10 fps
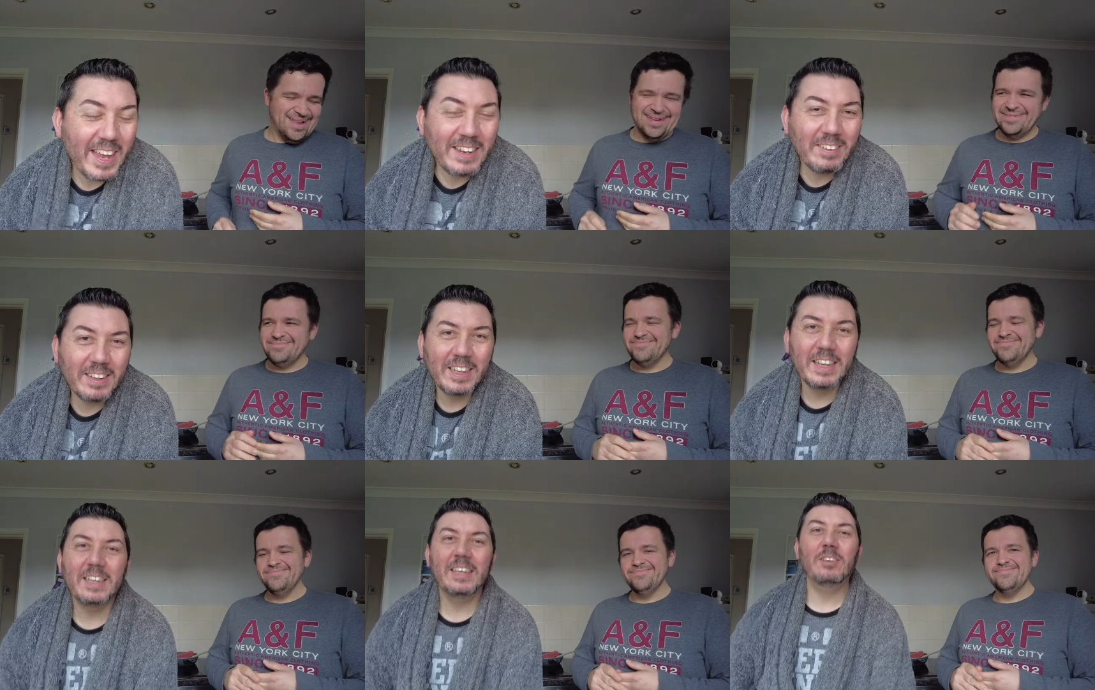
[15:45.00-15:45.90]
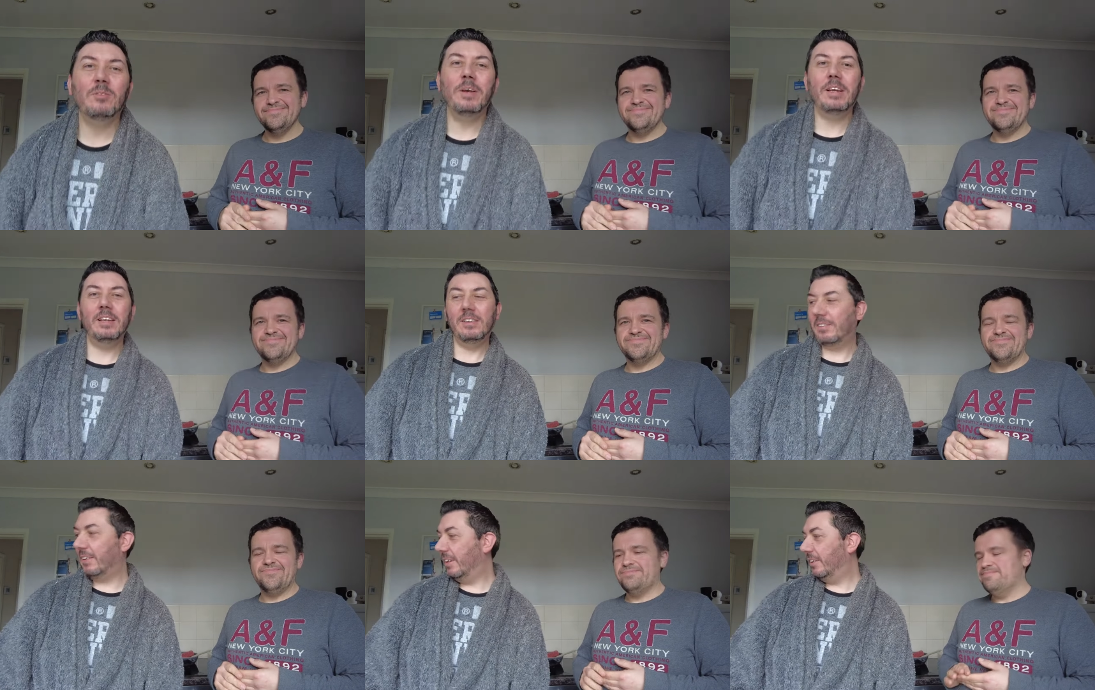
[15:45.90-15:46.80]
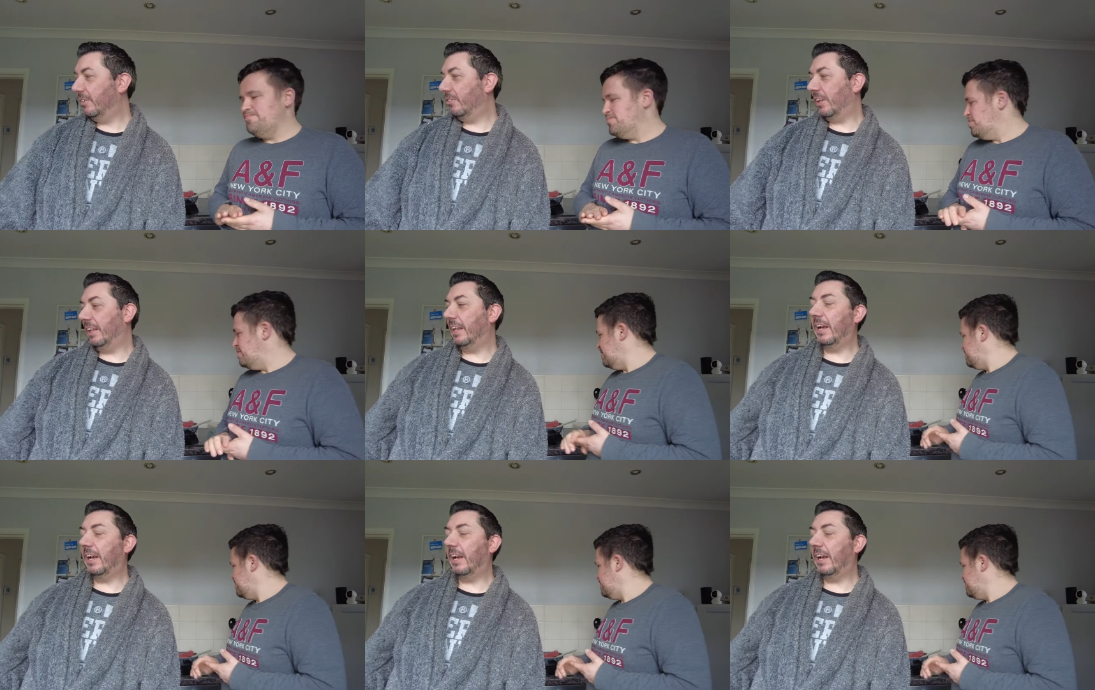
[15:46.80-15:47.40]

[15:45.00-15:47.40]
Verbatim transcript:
Speaker 1: anyway, uh, Ian's making us uh, chili sure.